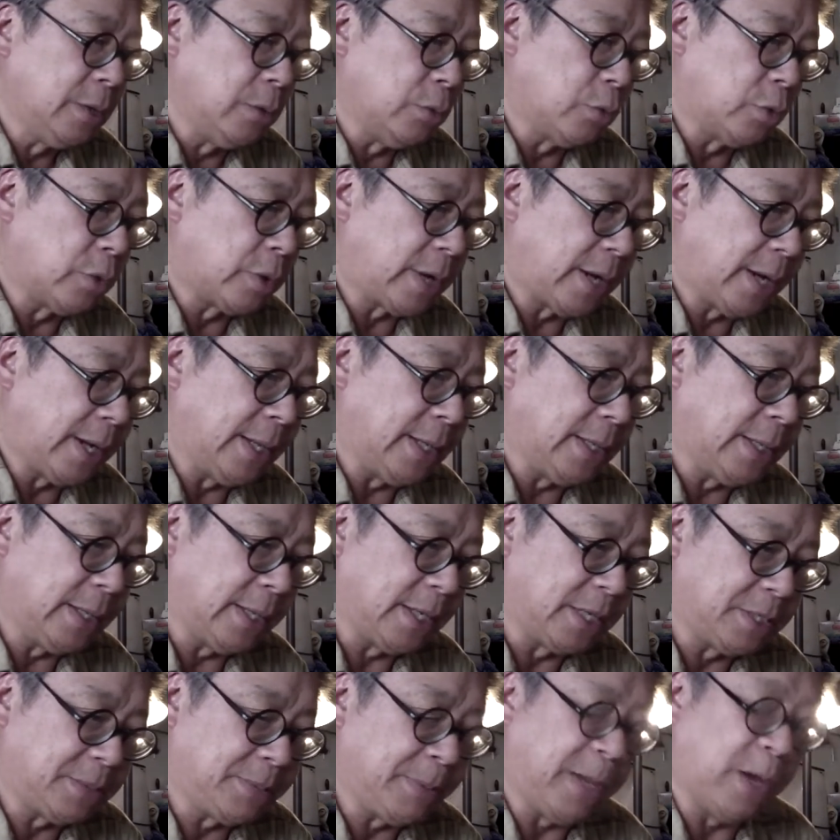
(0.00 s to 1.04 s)
where I
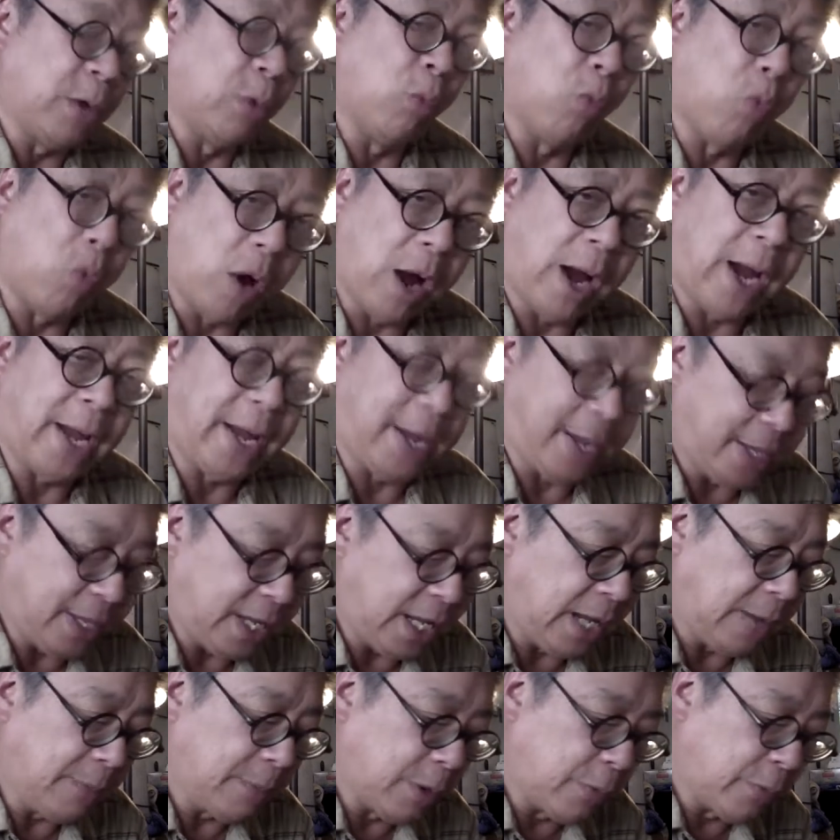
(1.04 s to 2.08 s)
explain why I
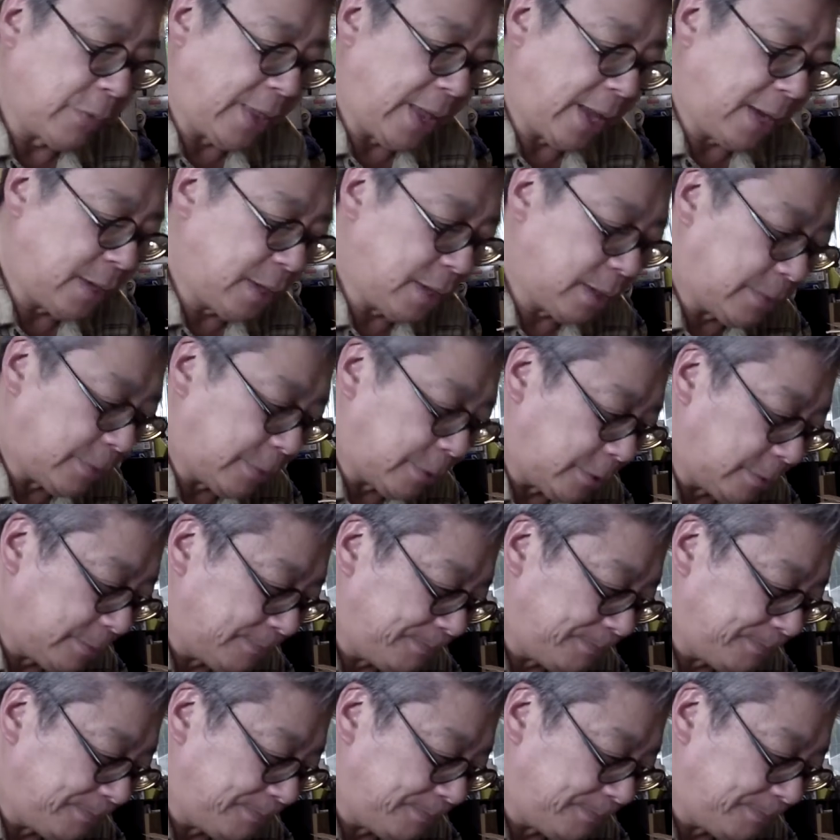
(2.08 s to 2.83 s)
came up with that number.